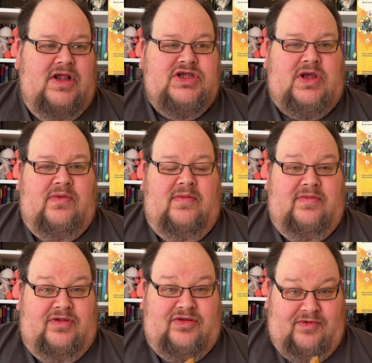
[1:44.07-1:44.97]
So
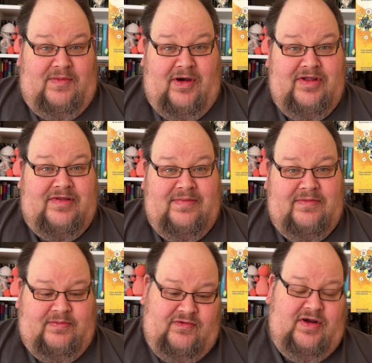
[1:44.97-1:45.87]
story-wise,
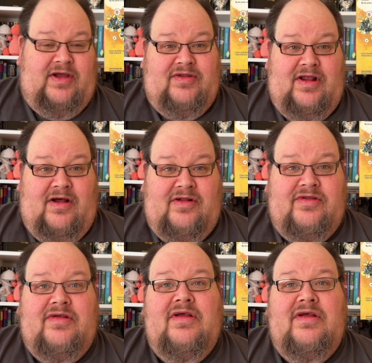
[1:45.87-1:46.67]
before I get onto the art,